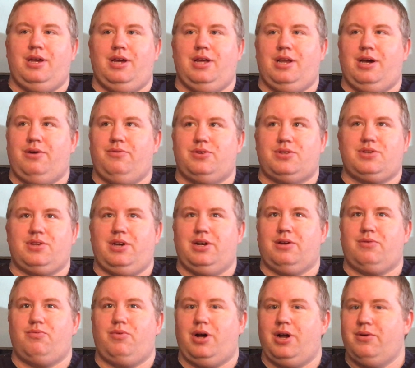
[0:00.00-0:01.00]
And I was
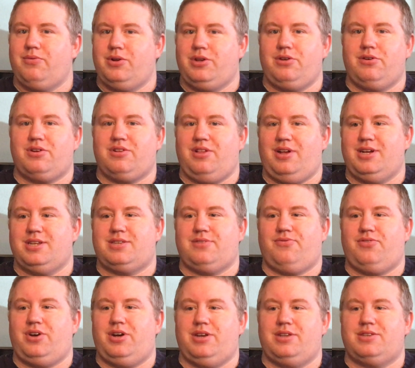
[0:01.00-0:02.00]
like, why would you
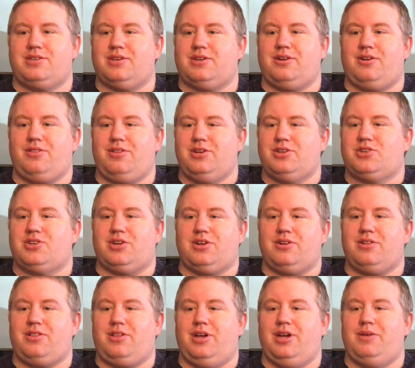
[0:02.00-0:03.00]
classify it as a collision
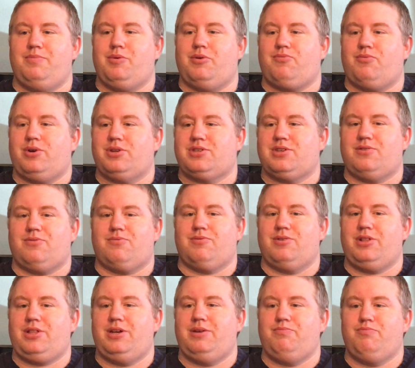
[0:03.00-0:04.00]
claim? It wasn't
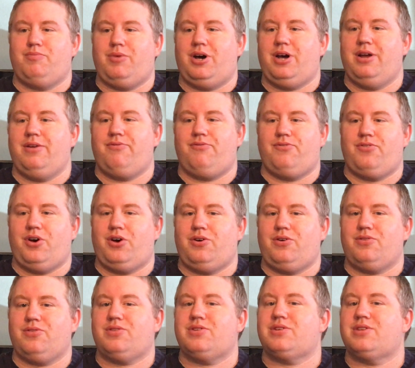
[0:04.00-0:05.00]
really my
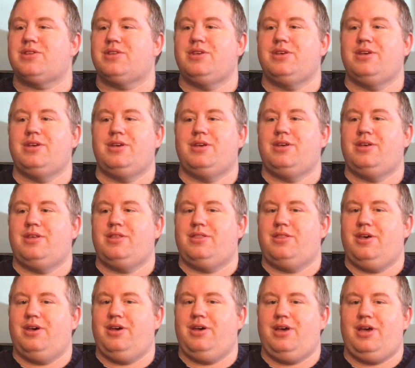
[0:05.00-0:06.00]
fault.
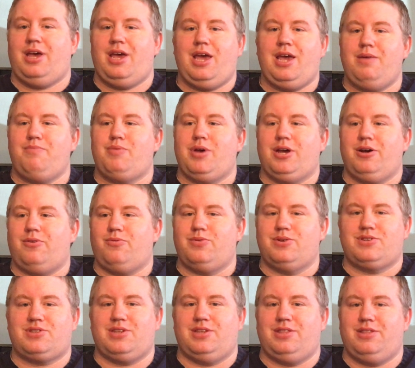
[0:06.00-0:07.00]
The hay bale
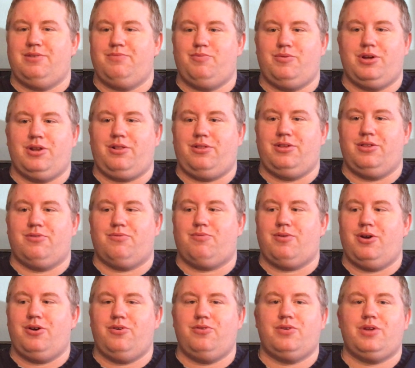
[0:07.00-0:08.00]
was in the middle of the
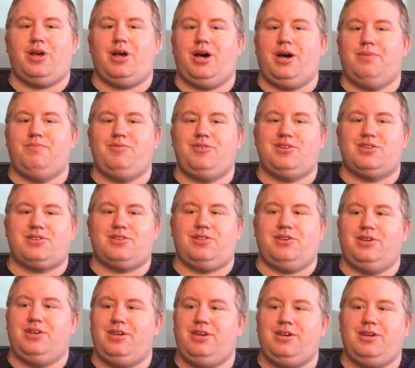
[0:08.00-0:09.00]
road.
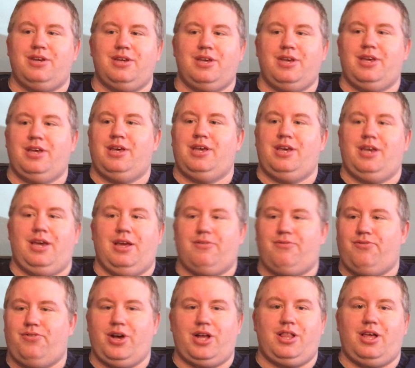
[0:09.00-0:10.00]
Obviously, it
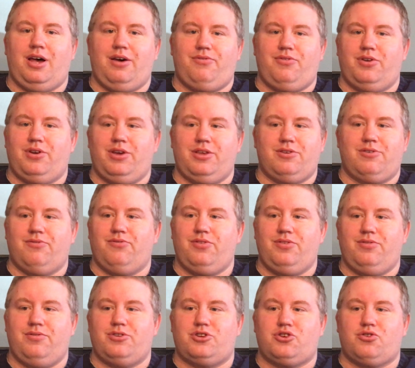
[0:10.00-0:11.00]
fell off
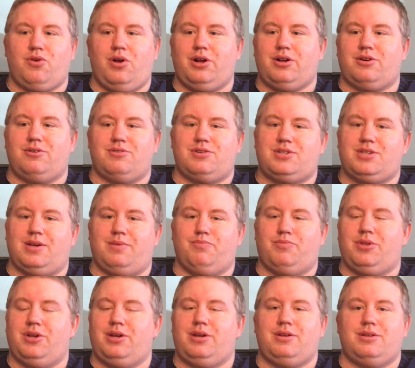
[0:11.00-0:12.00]
another truck or
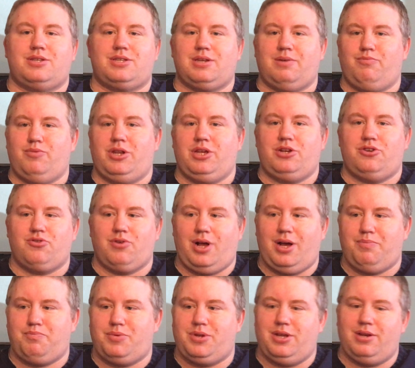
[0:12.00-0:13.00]
something. Somebody
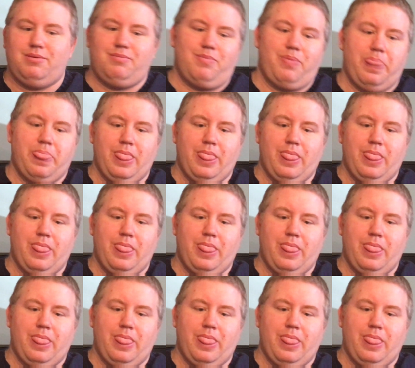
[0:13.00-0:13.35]
dropped it.